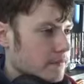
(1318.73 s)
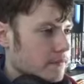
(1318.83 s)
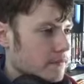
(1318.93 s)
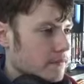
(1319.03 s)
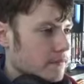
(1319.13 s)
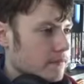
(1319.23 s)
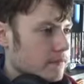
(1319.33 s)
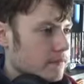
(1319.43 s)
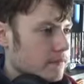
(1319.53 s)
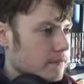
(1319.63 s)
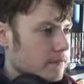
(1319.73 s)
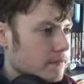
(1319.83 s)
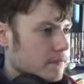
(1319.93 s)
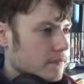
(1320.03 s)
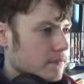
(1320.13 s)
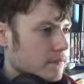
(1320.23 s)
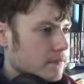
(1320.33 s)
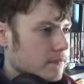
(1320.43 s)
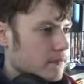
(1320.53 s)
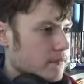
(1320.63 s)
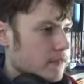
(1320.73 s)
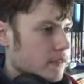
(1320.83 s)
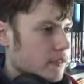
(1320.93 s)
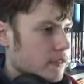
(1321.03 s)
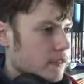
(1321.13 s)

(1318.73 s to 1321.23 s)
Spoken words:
[no speech]